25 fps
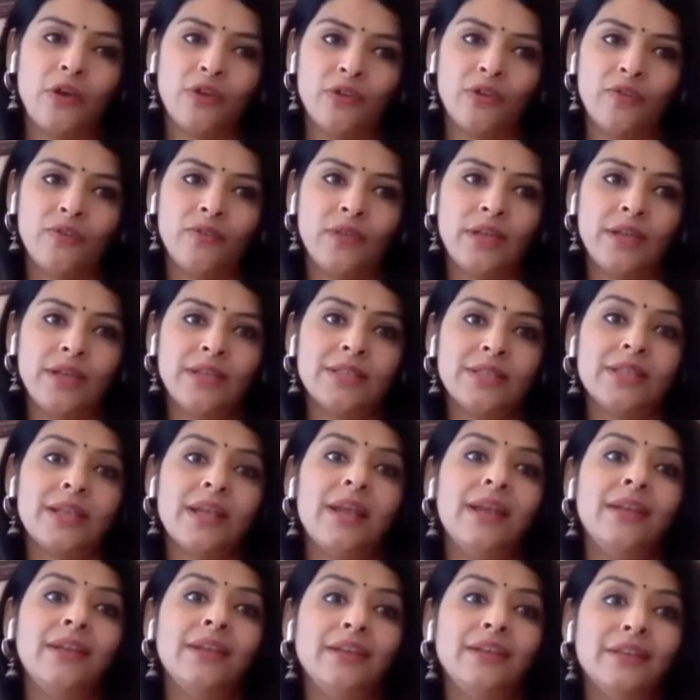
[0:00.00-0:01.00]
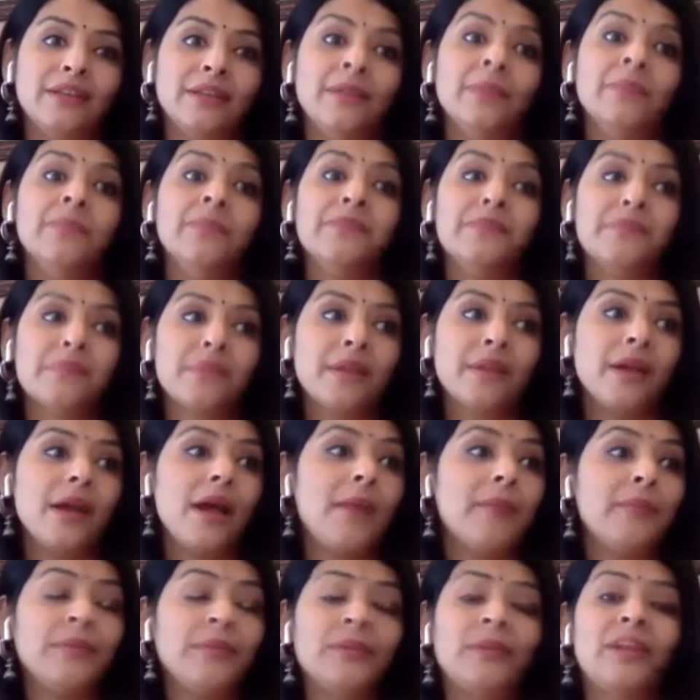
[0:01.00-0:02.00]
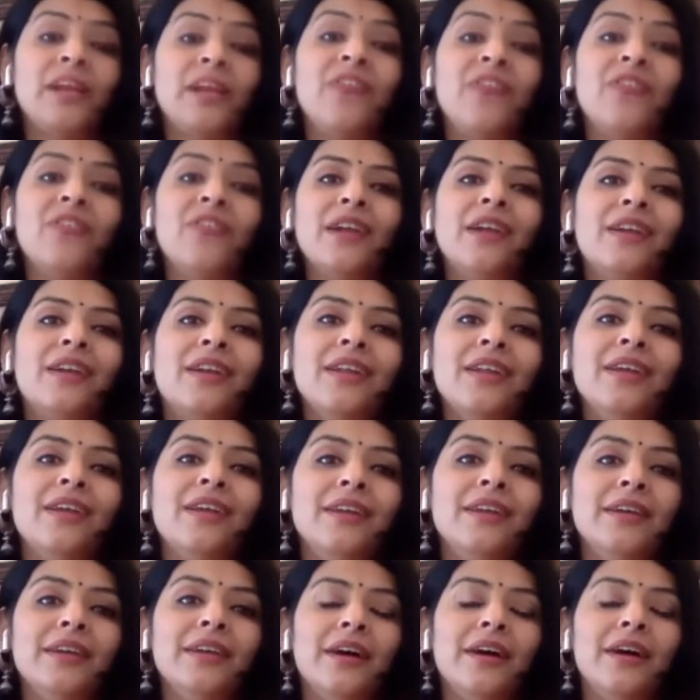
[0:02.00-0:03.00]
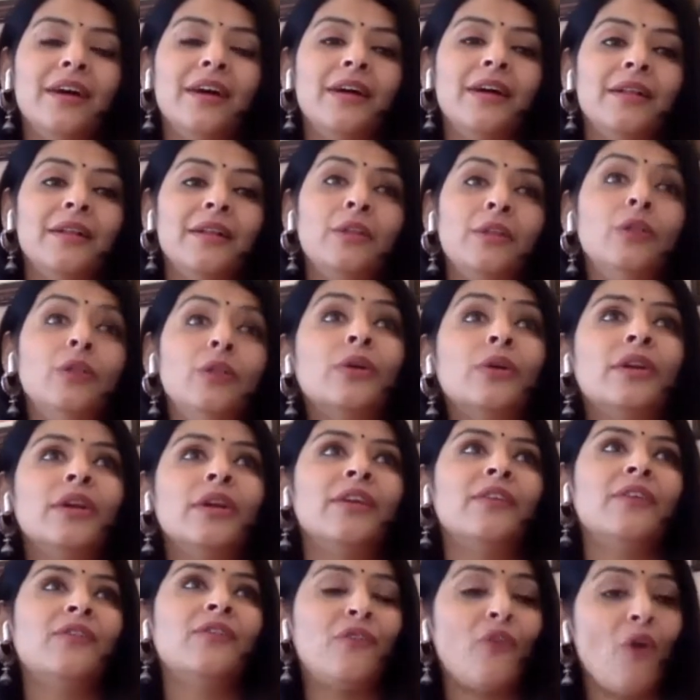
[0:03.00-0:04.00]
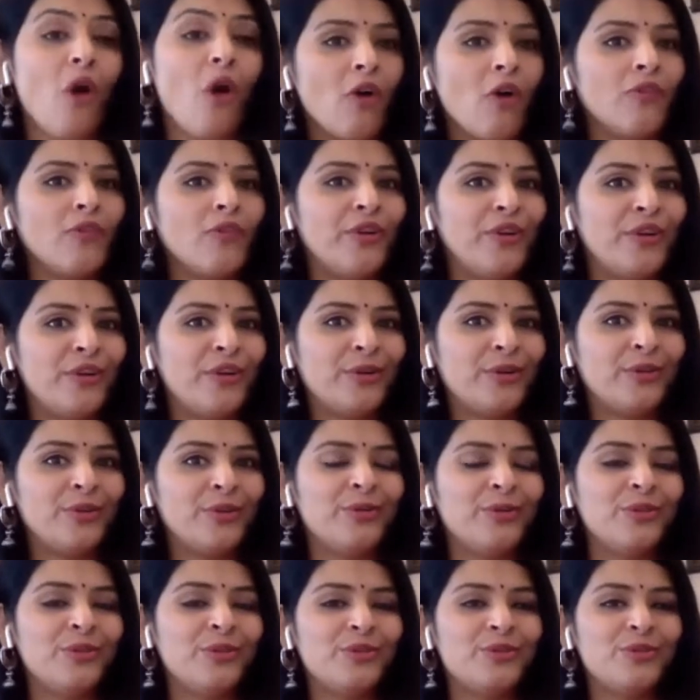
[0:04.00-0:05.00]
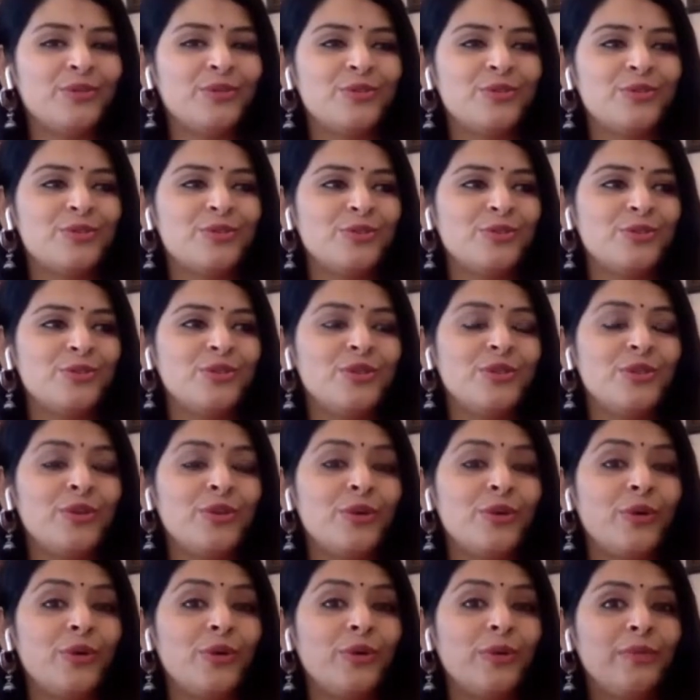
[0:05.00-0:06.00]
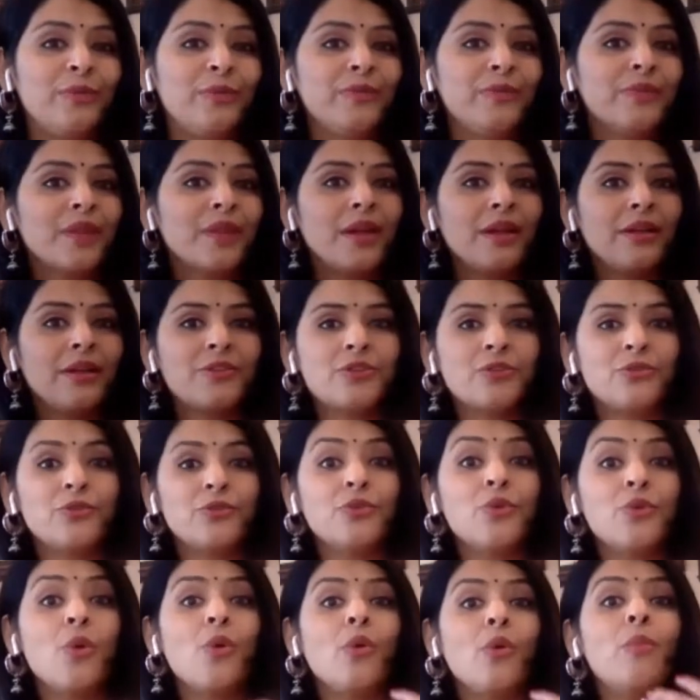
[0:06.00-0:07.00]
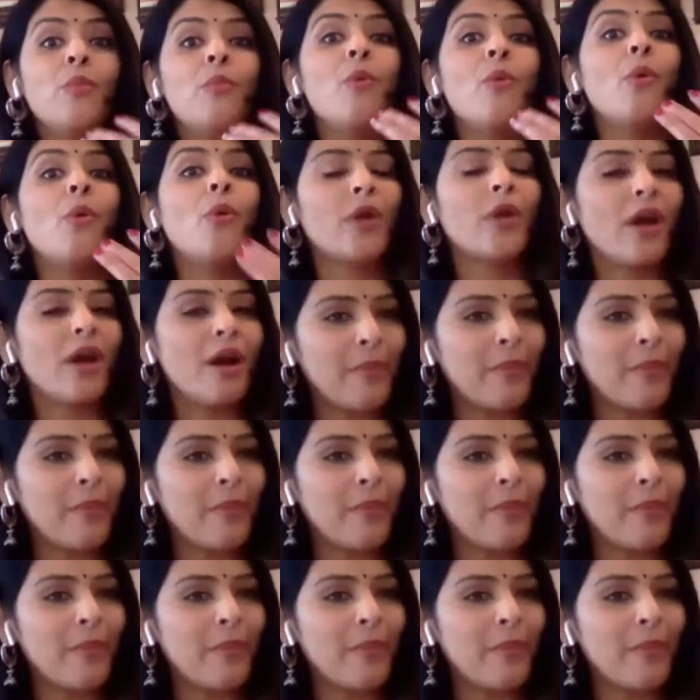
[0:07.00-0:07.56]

out of this, and I'm definitely uh, looking forward to to to you know to know more